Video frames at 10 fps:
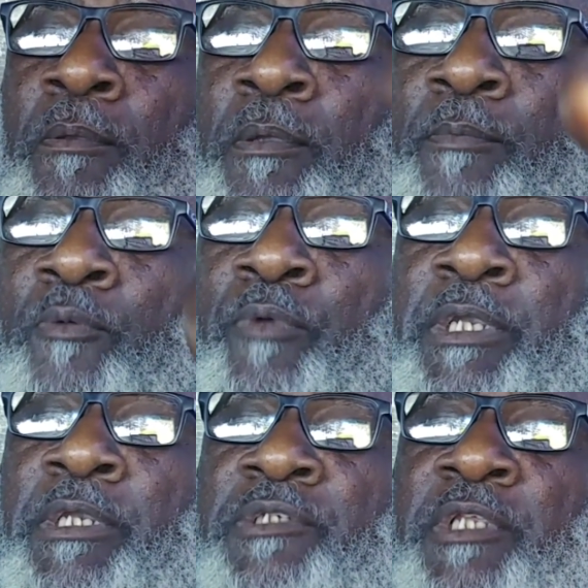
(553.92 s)
I'm going to
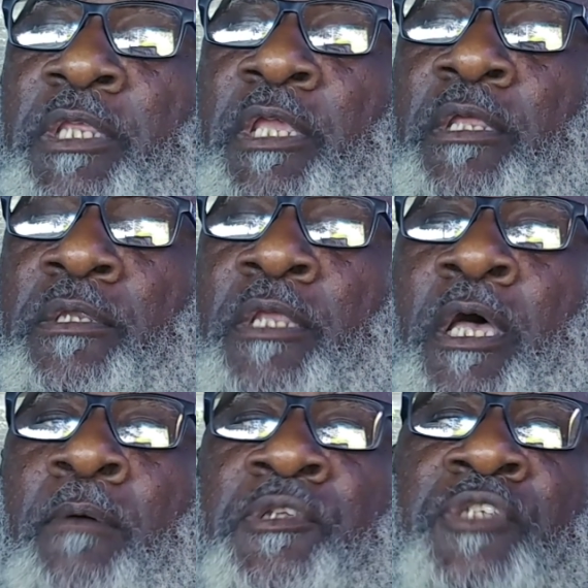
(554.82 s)
read this again.
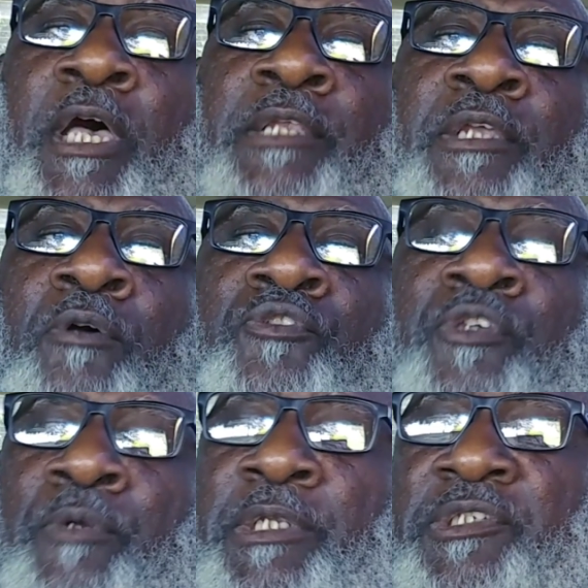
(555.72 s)
Yahushua told
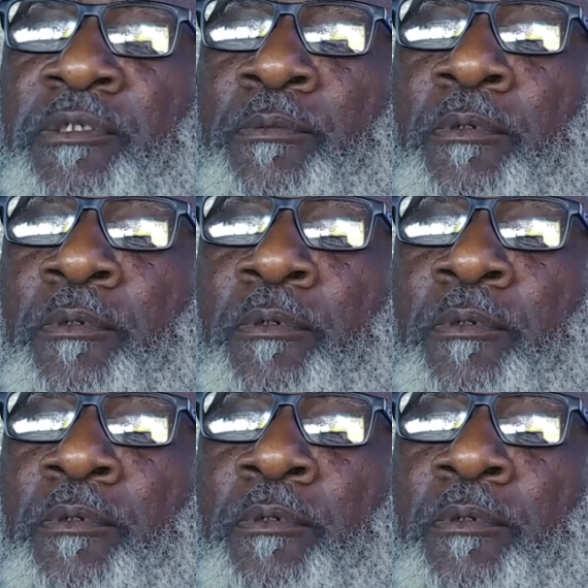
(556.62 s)
Judas,